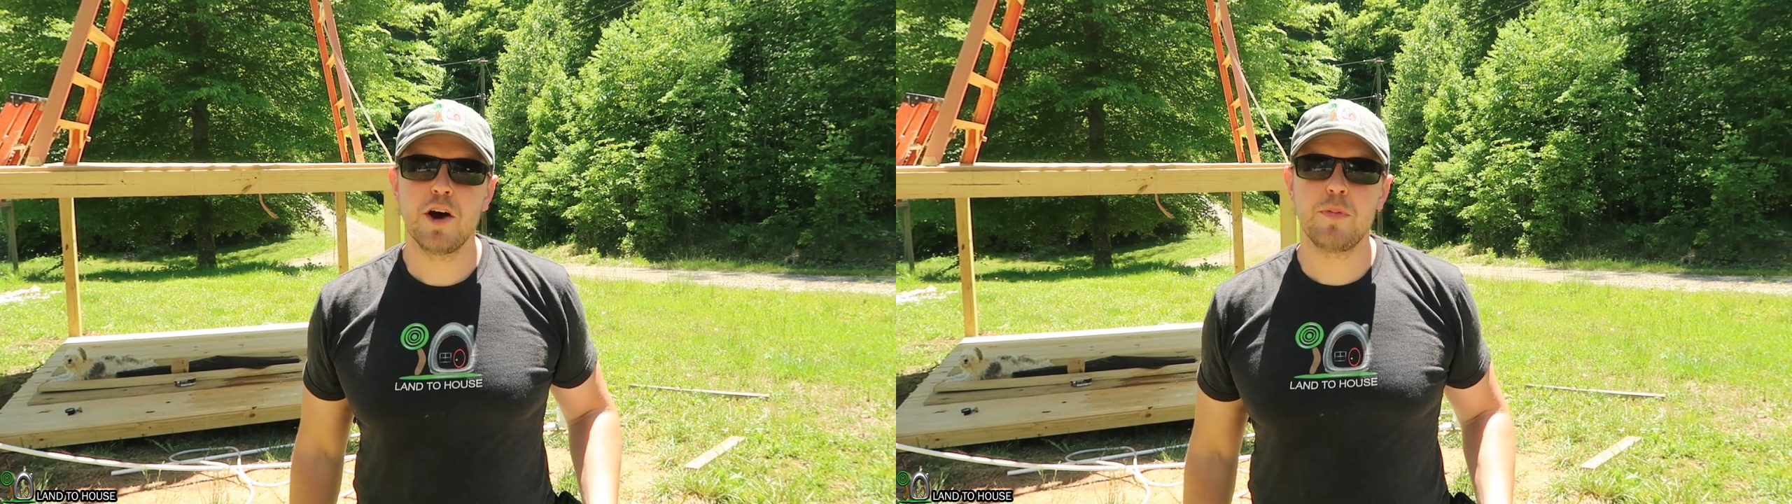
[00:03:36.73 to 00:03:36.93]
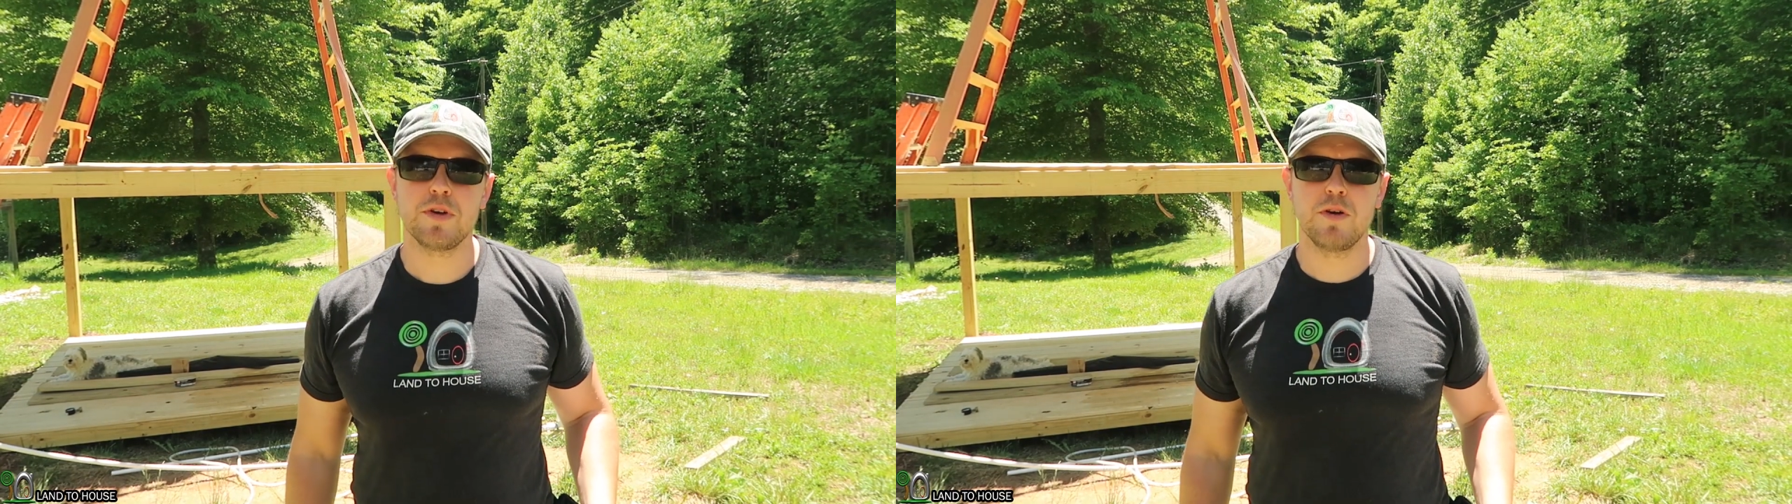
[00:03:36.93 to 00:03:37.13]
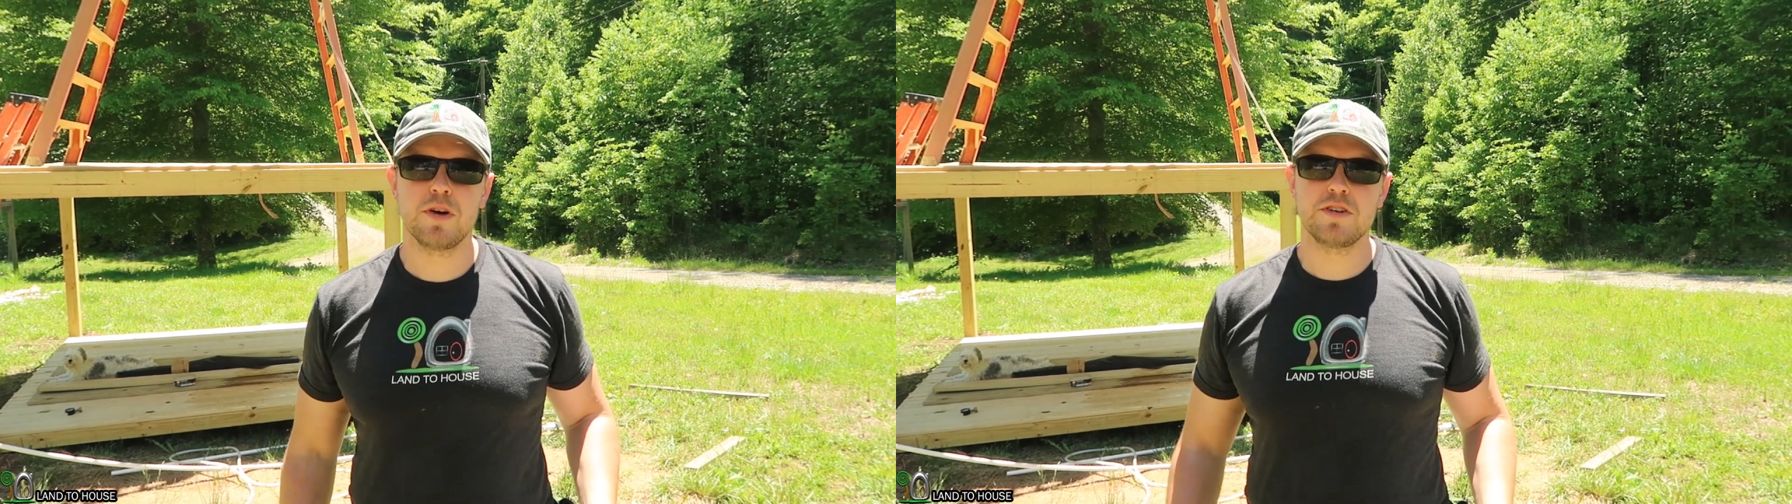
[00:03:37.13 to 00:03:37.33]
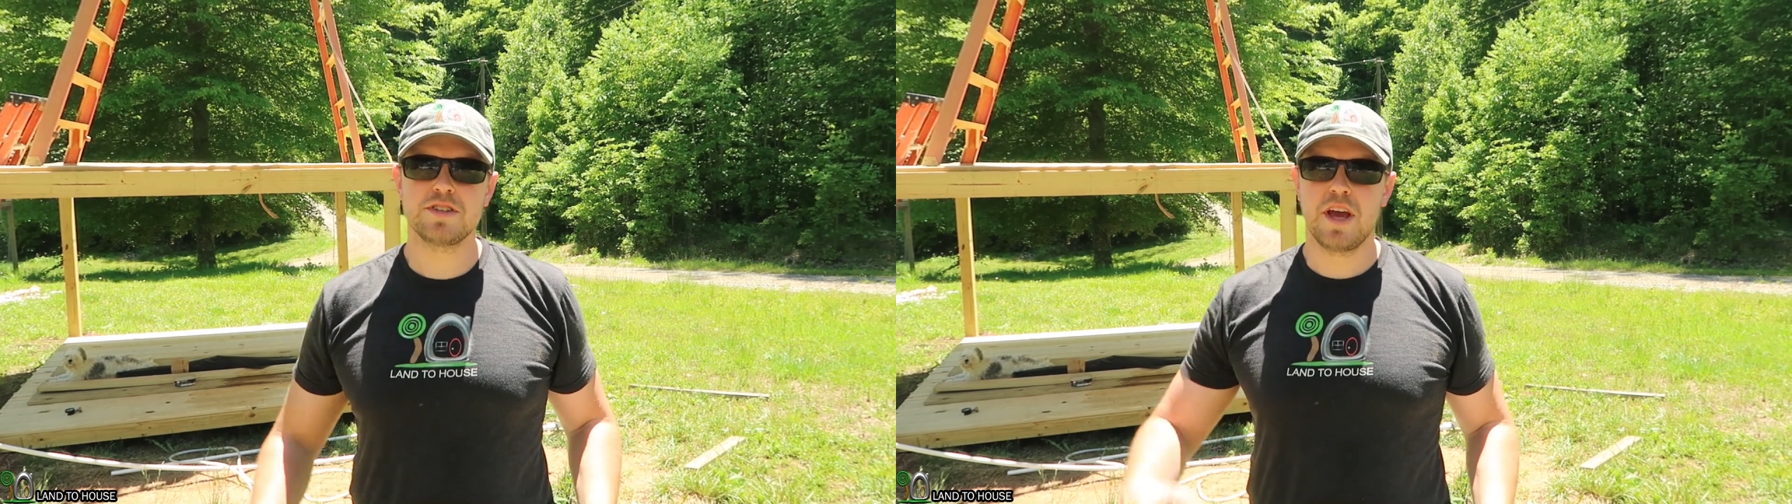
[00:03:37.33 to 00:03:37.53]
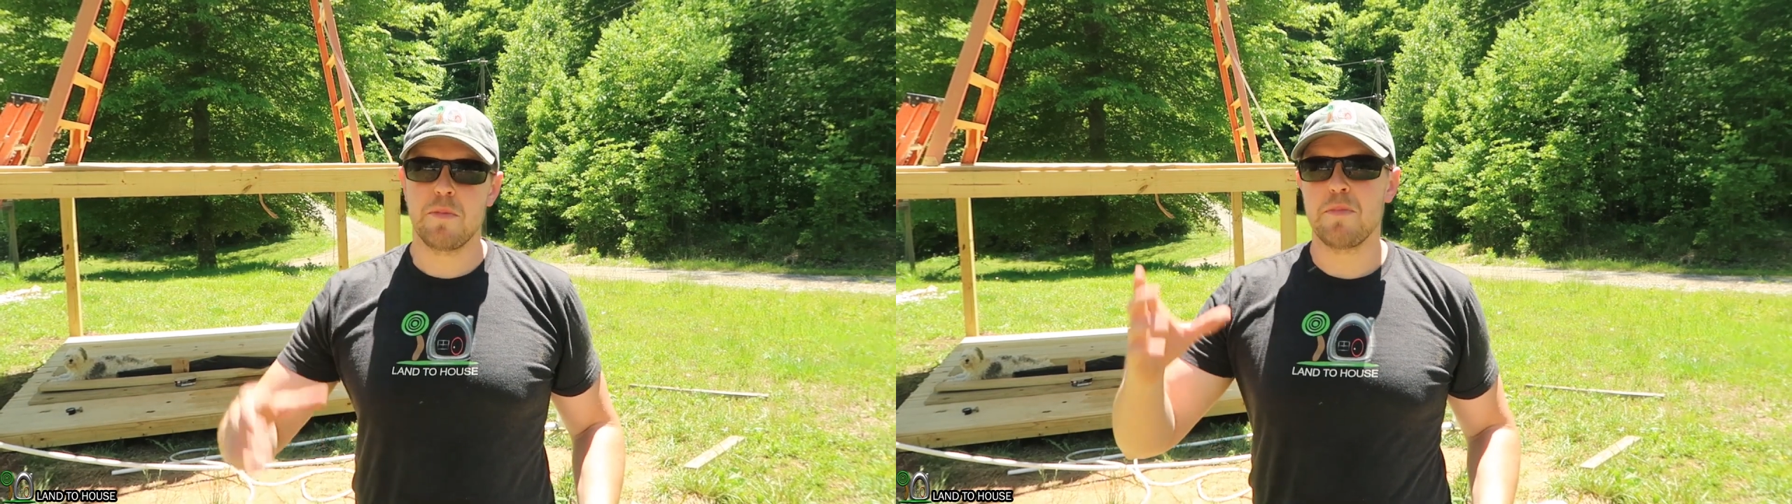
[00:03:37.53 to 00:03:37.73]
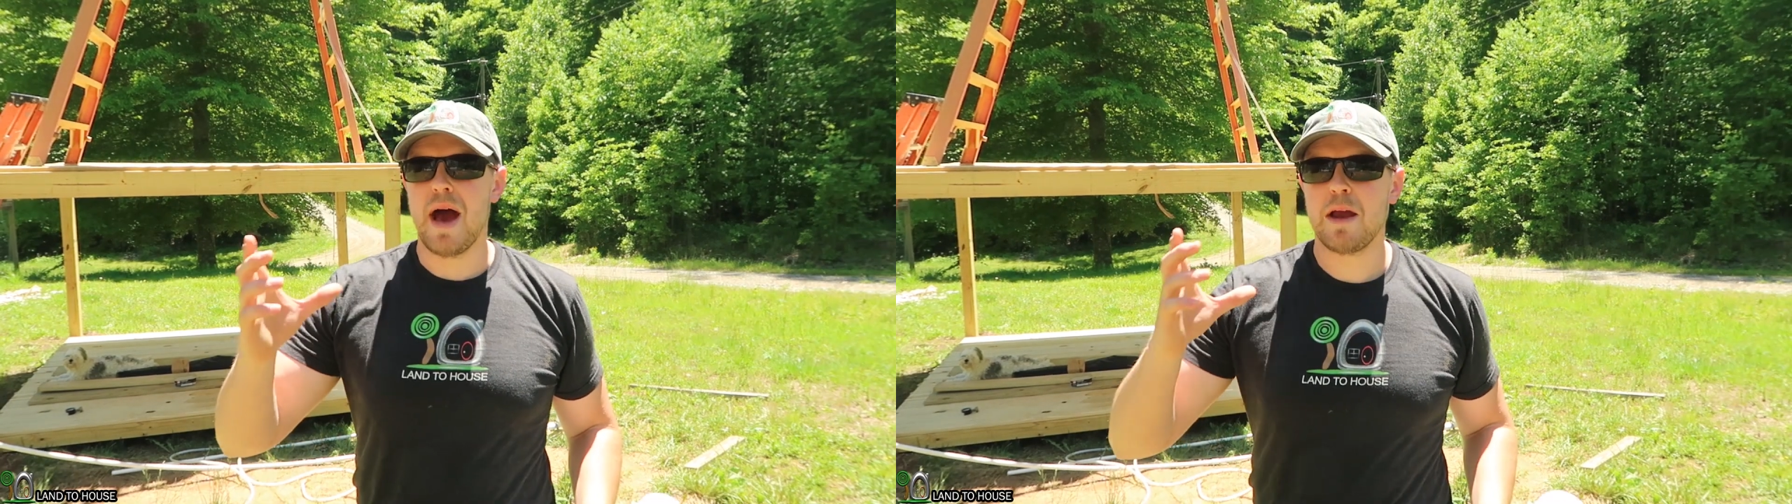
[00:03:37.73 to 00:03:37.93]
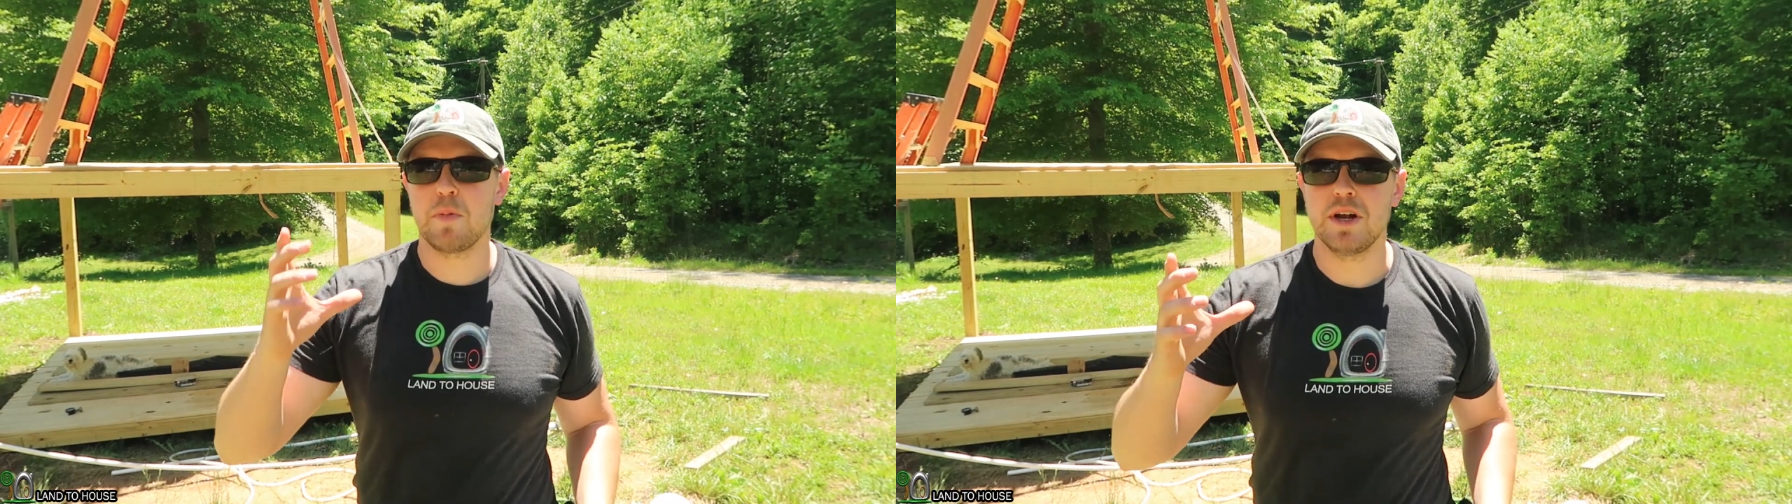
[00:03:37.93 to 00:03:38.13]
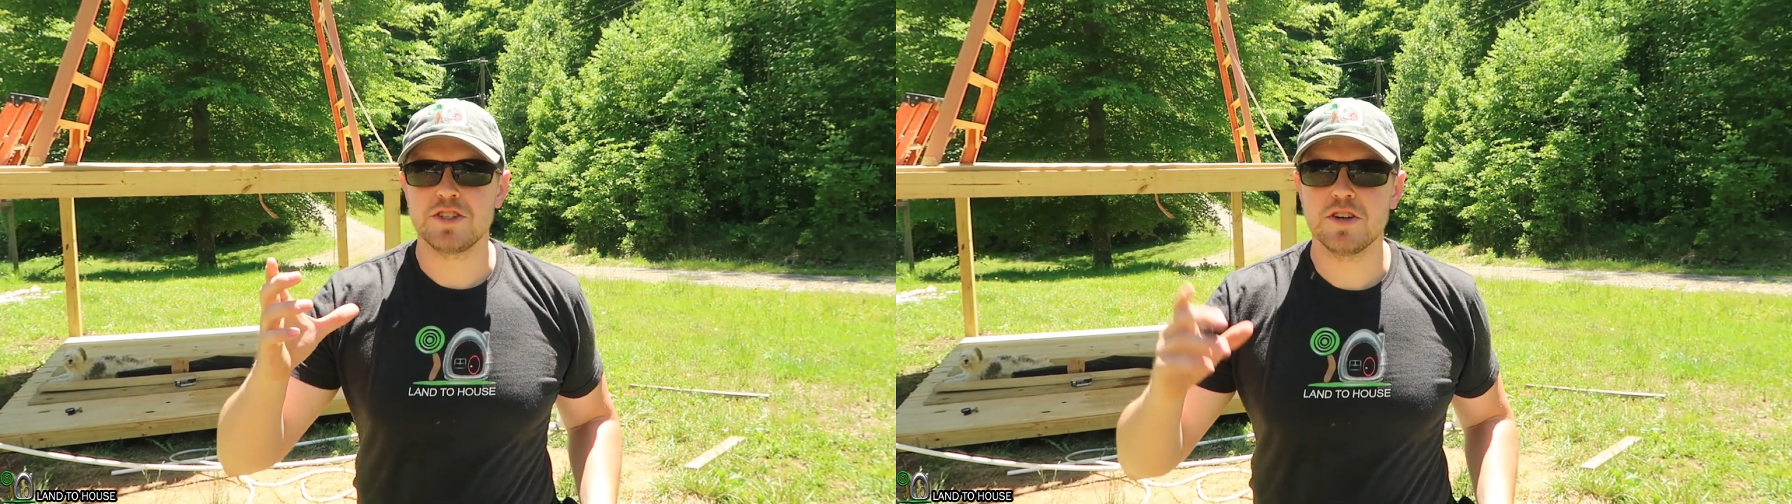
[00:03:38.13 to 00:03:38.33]
helping you understand back
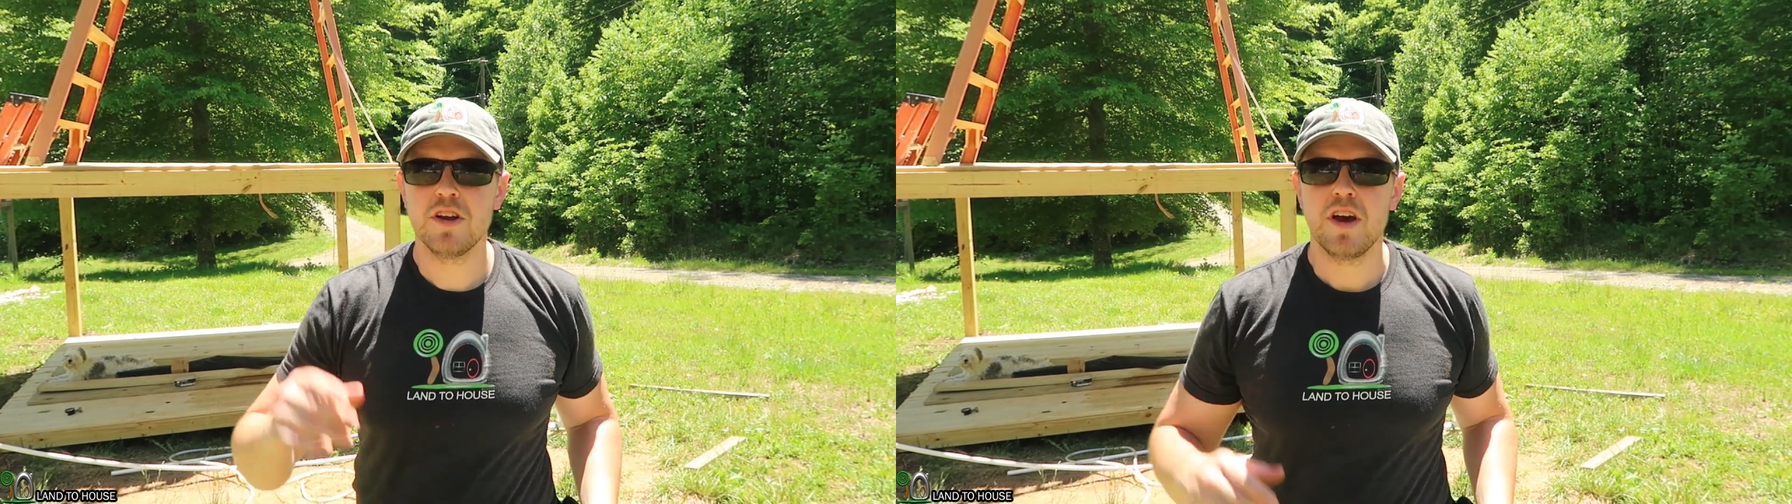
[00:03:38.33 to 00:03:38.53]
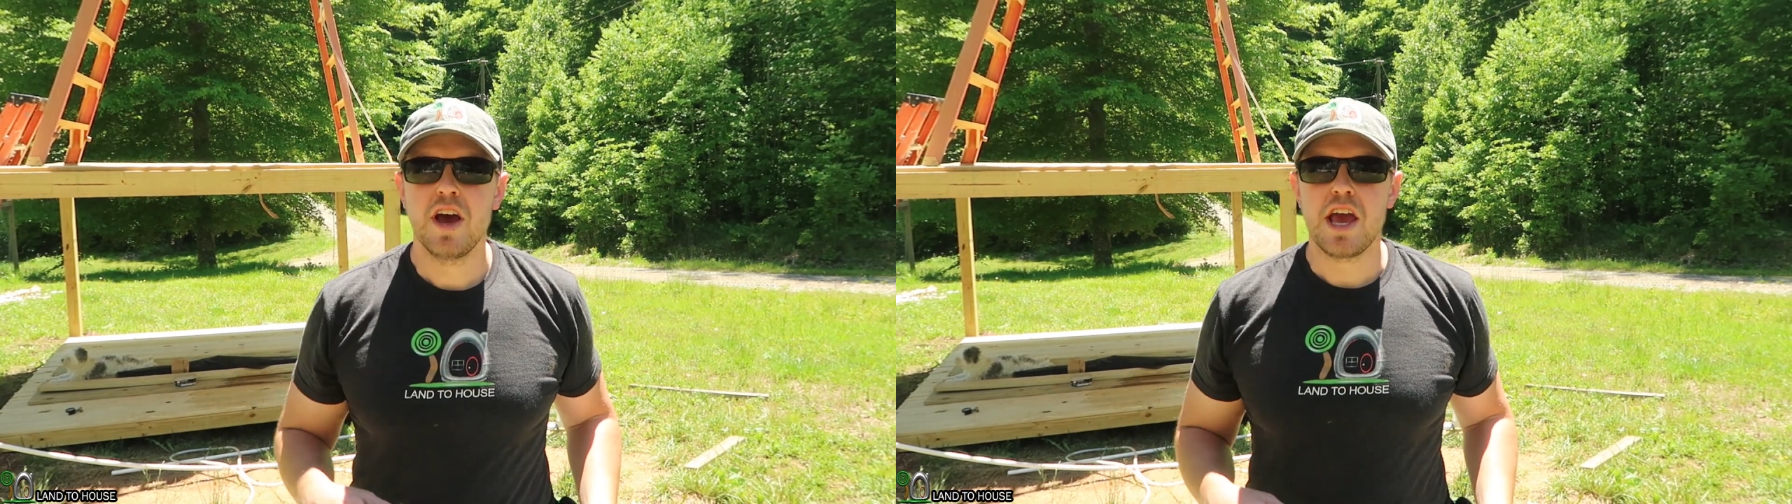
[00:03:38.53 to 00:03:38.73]
pressure,